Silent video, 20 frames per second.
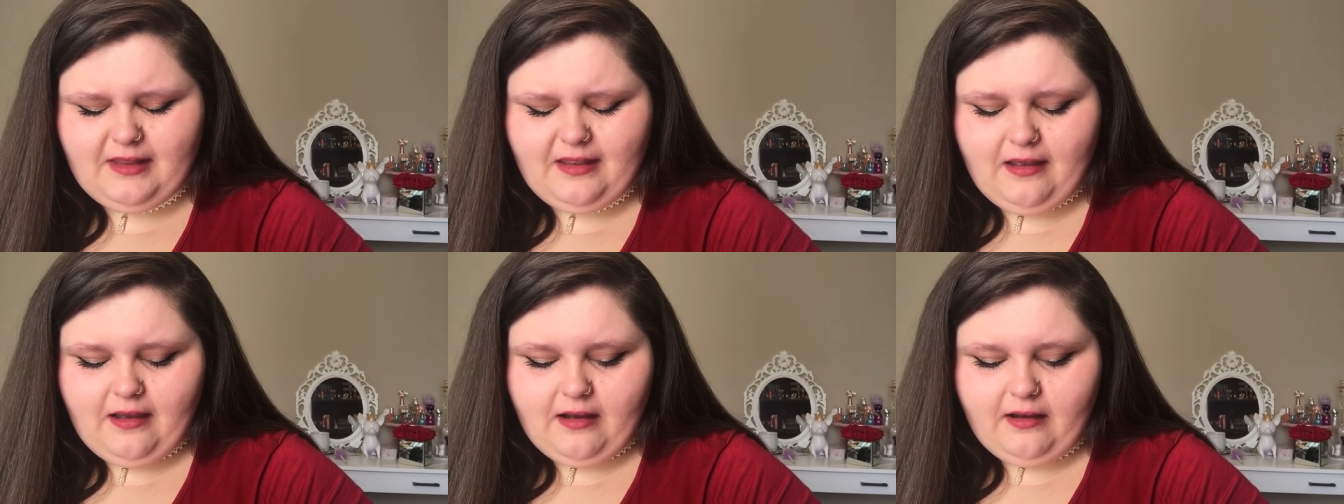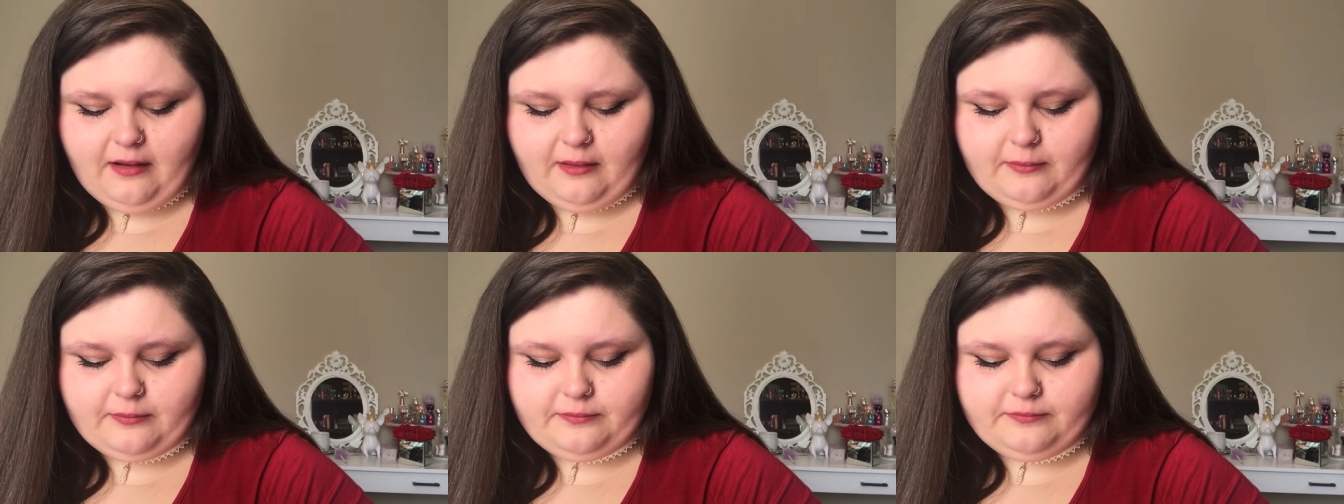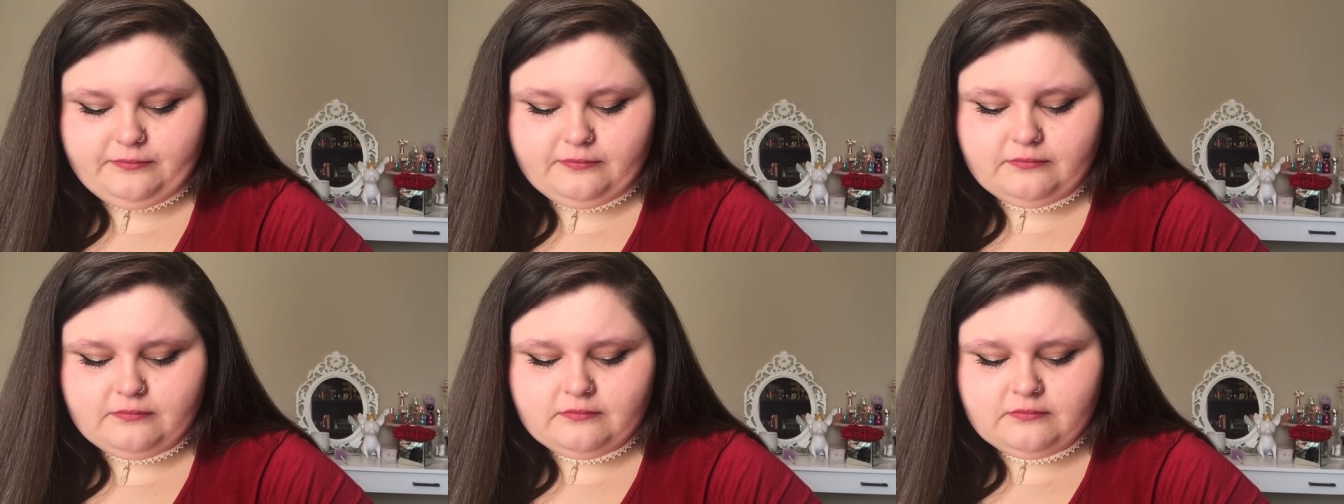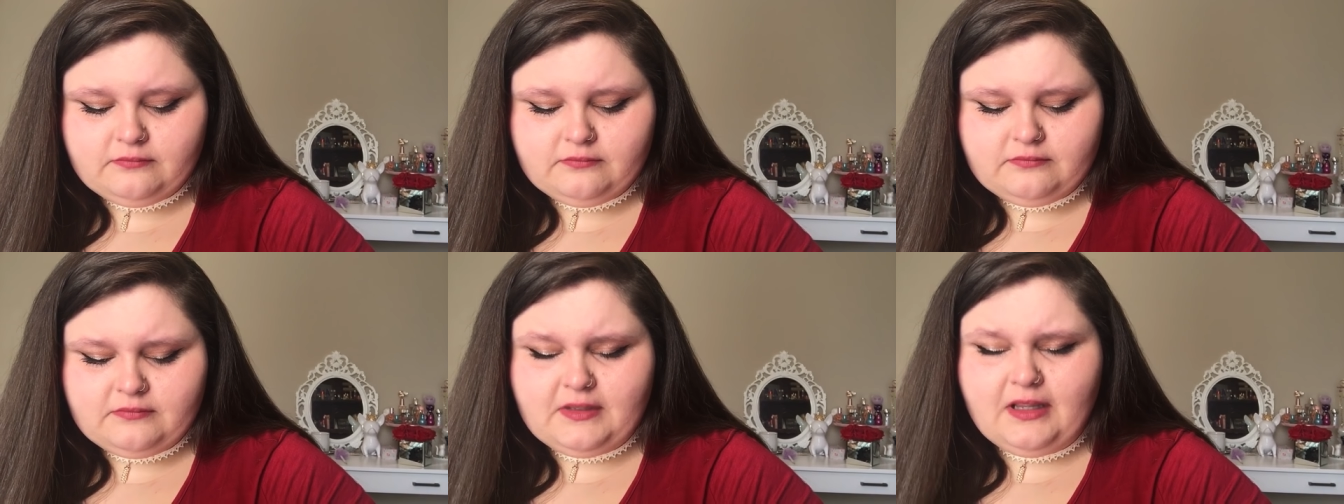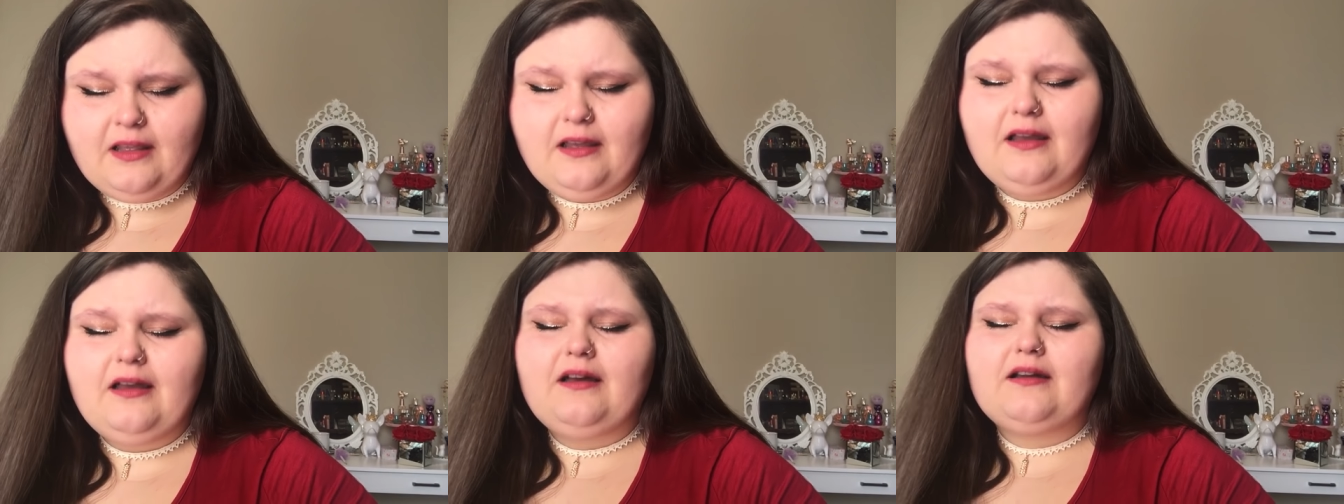Um,
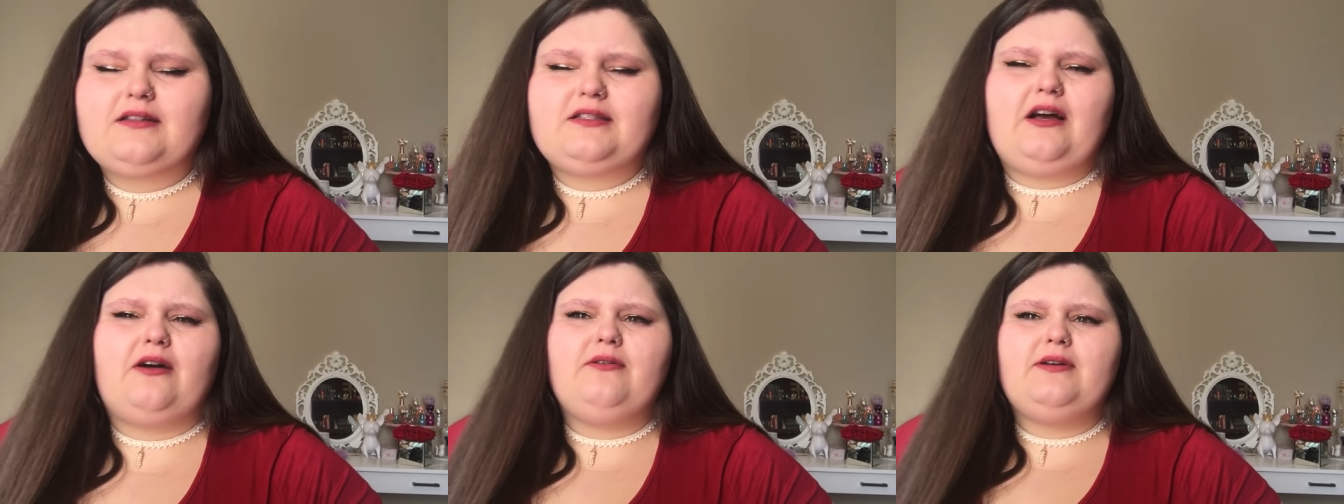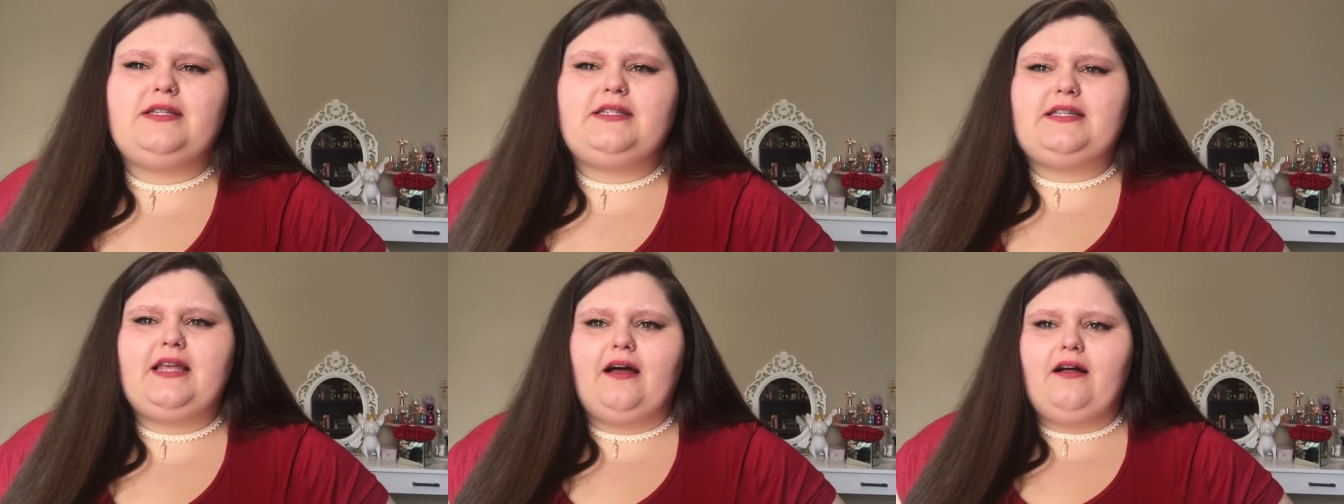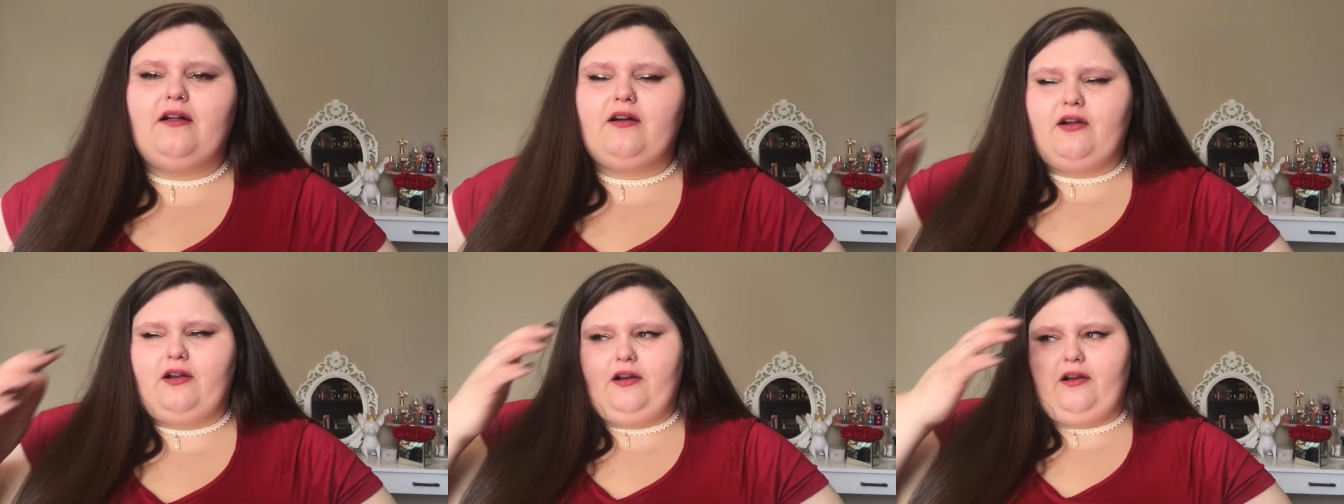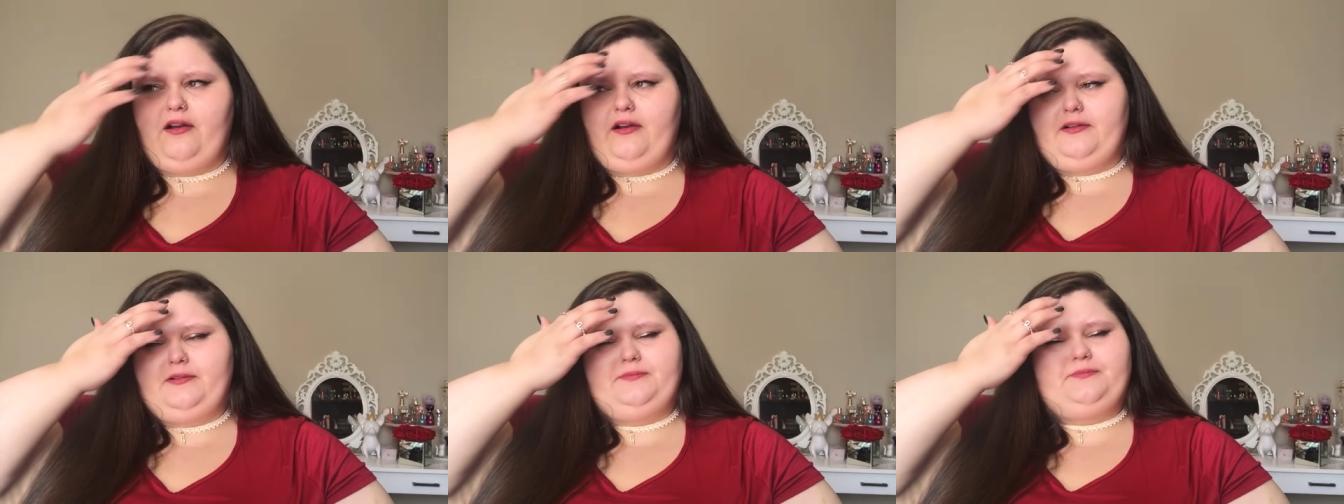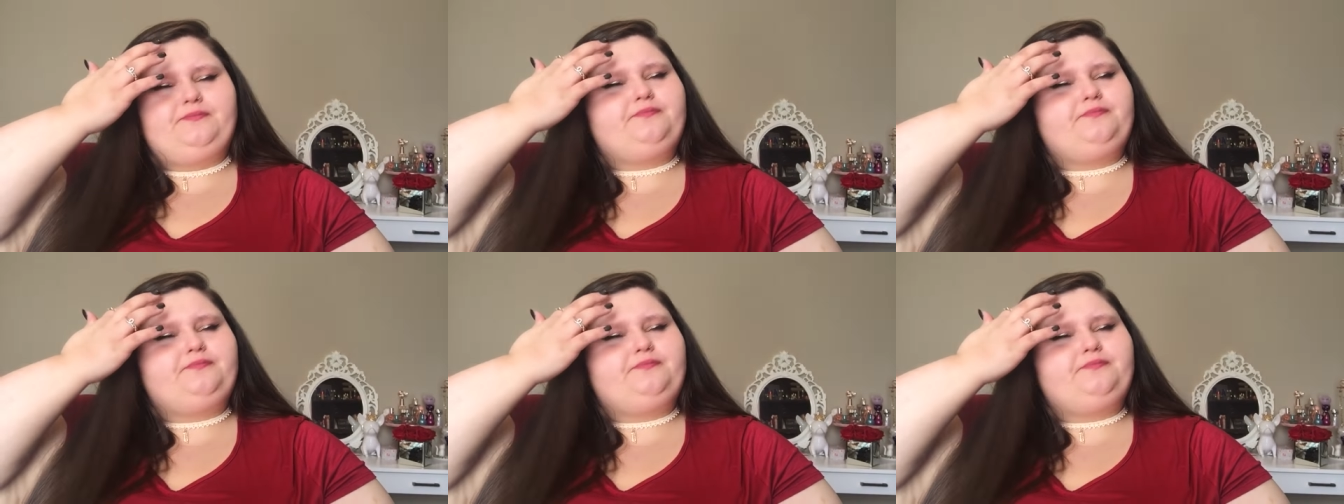because I always tell her,